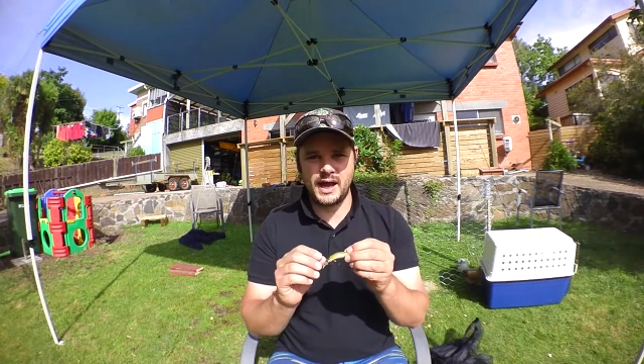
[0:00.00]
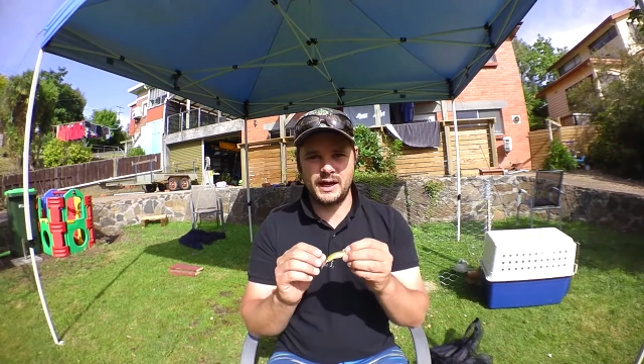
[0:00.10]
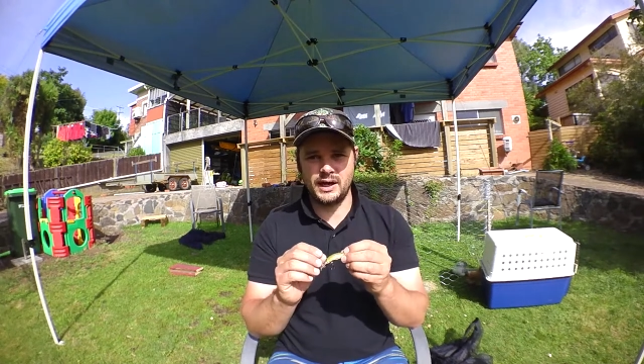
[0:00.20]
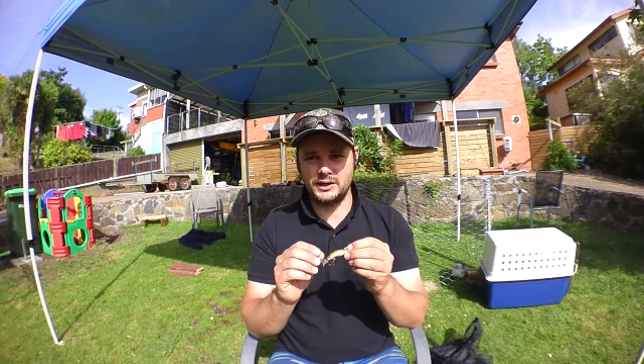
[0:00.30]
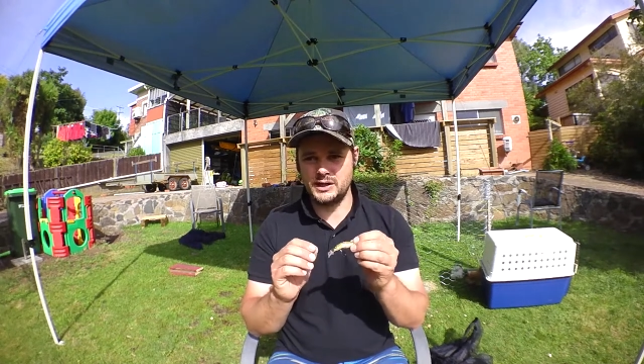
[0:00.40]

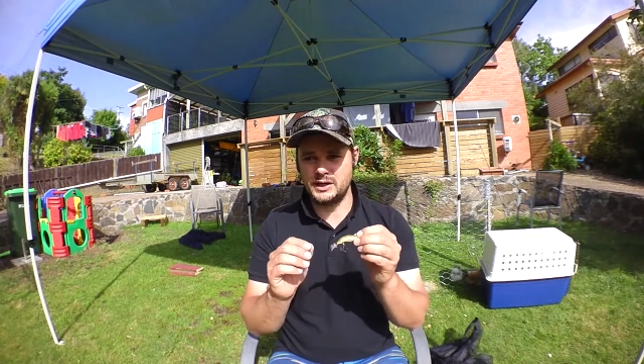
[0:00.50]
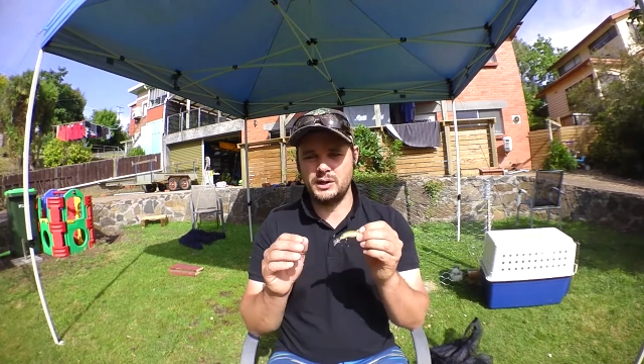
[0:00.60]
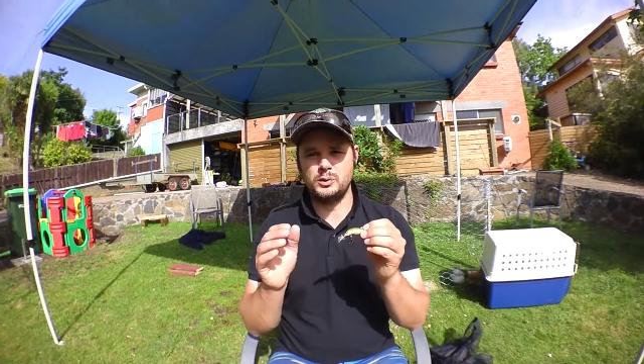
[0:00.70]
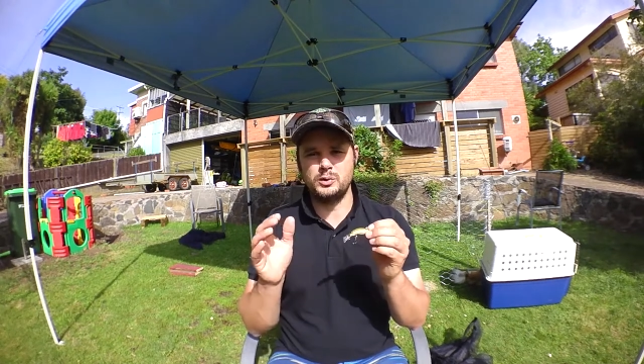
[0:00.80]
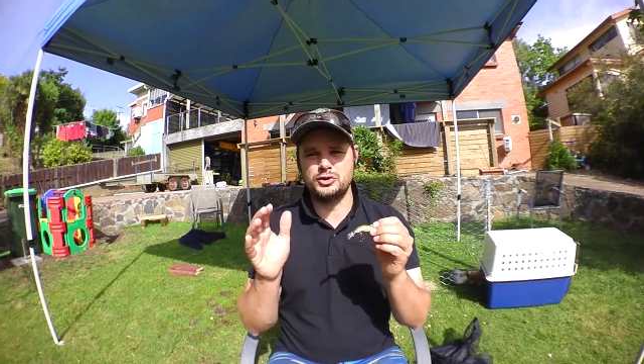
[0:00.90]
and I tell
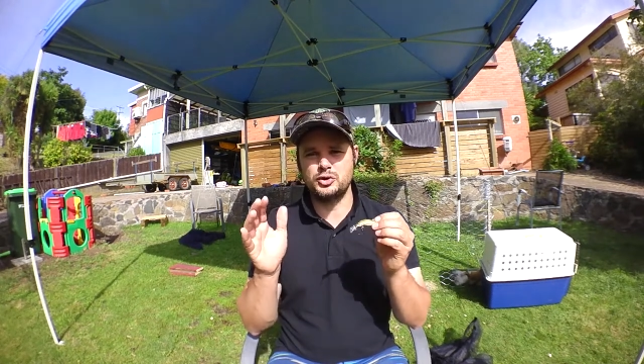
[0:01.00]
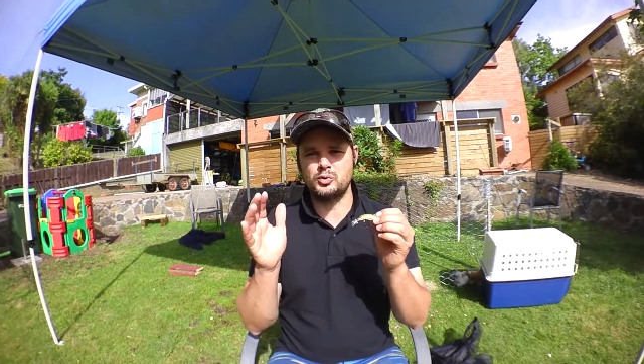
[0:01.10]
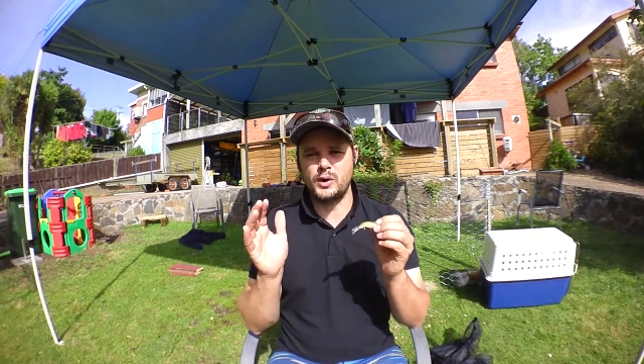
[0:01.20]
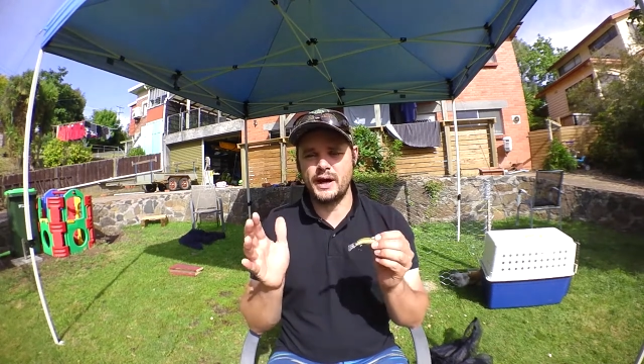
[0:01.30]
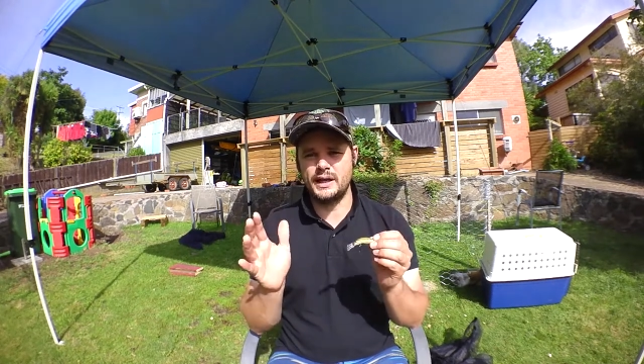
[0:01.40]
you, it was
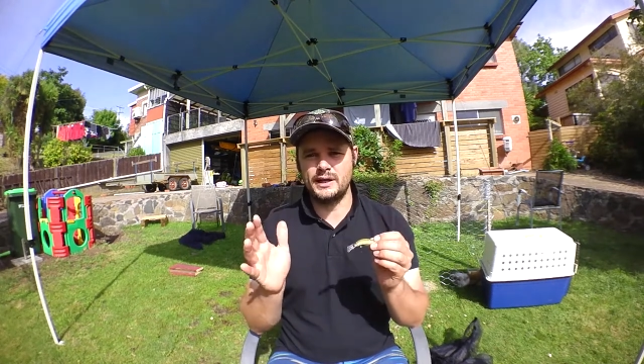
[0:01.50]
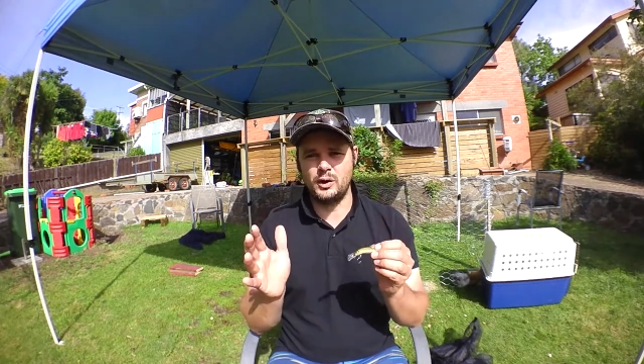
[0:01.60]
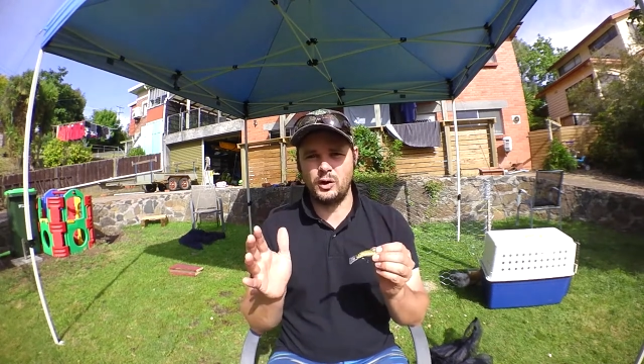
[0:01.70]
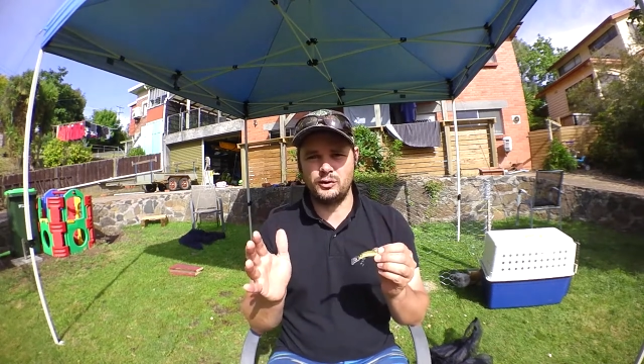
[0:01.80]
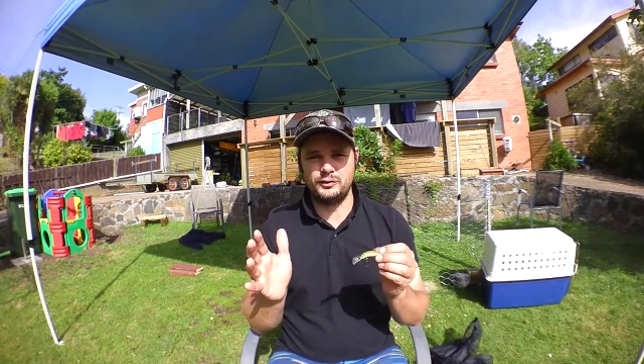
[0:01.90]

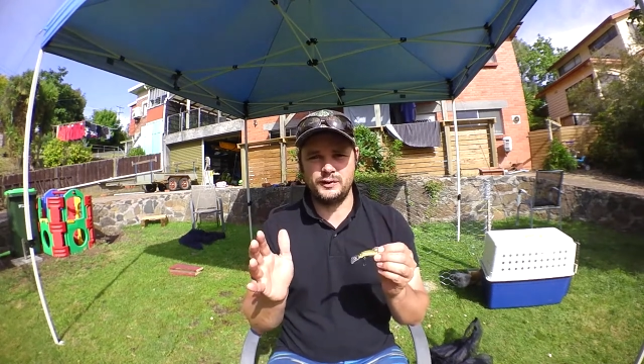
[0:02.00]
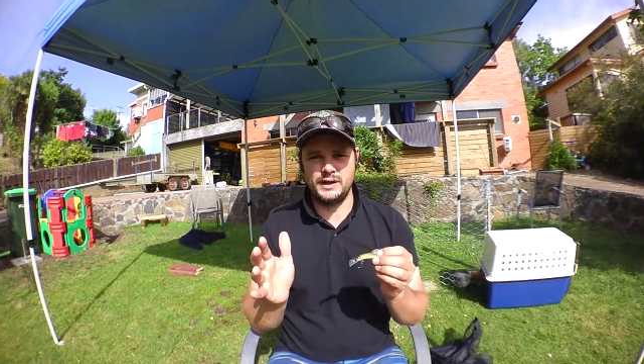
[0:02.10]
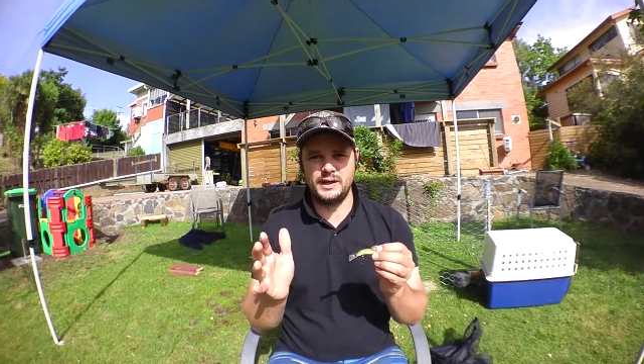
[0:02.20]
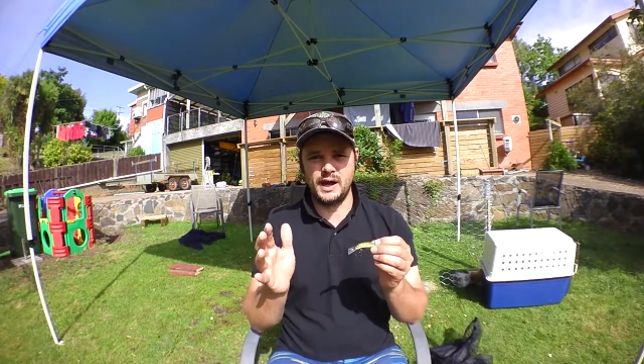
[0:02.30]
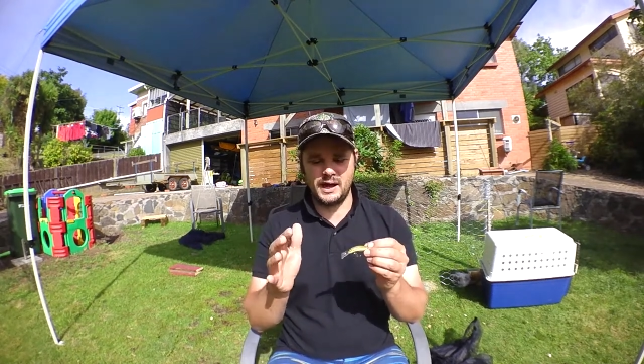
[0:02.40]
rattling off
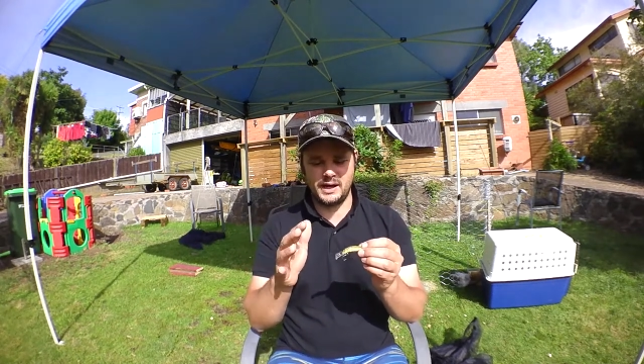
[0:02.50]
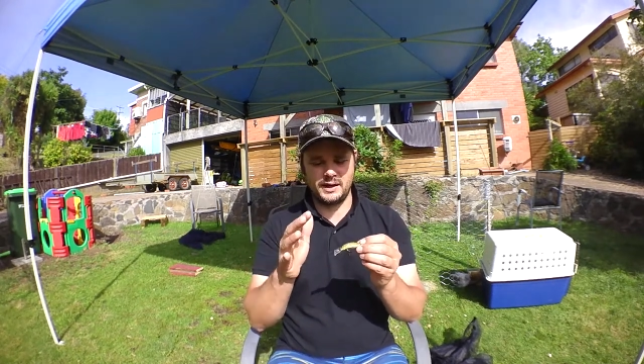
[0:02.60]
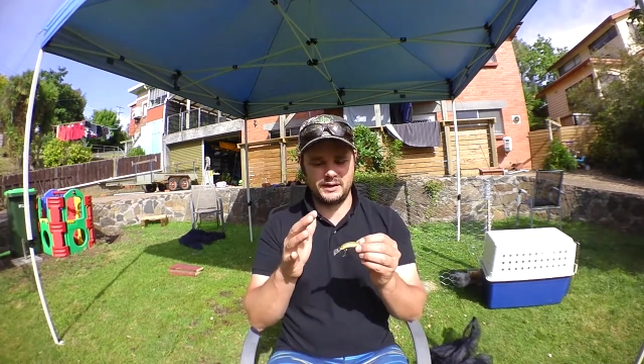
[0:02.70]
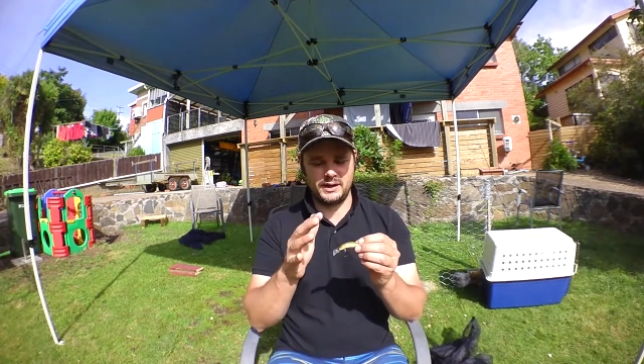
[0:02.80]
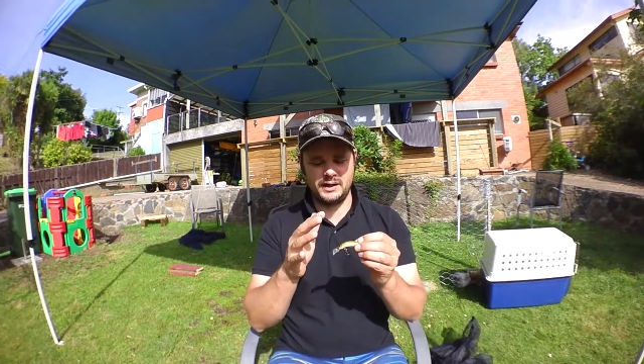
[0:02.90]
the
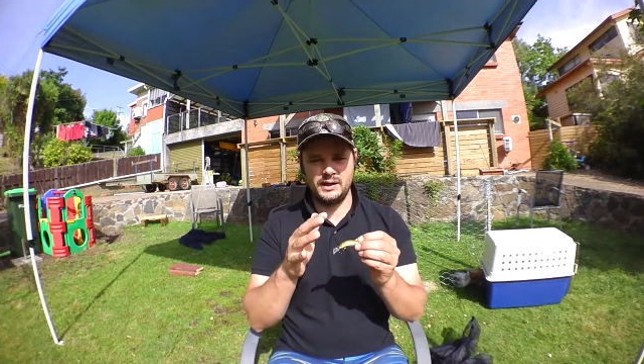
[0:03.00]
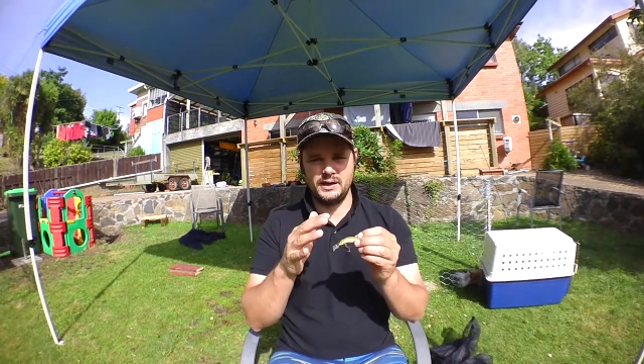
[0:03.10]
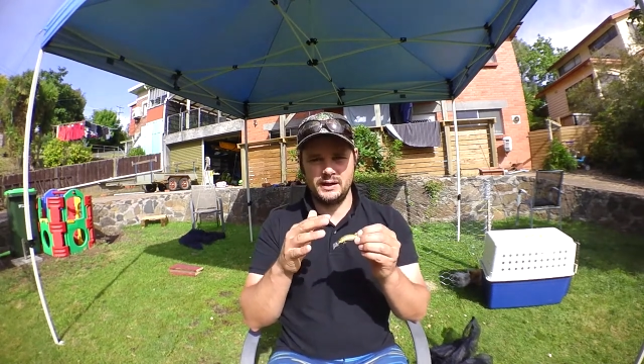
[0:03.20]
uh, the